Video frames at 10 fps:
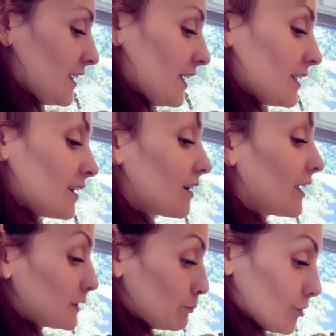and it
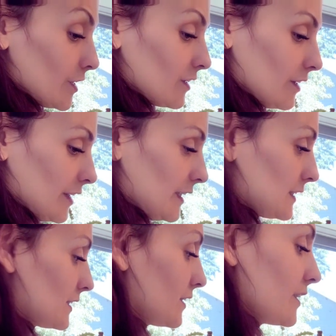likes bright
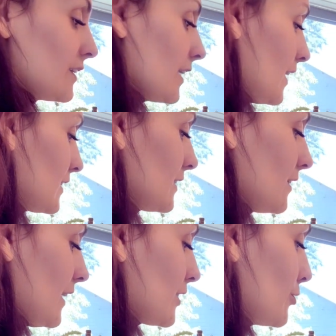lights. It doesn't
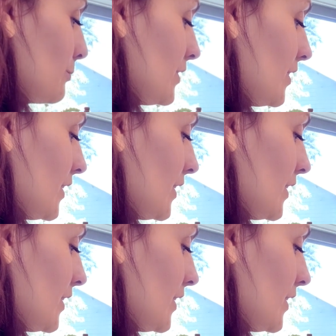like to be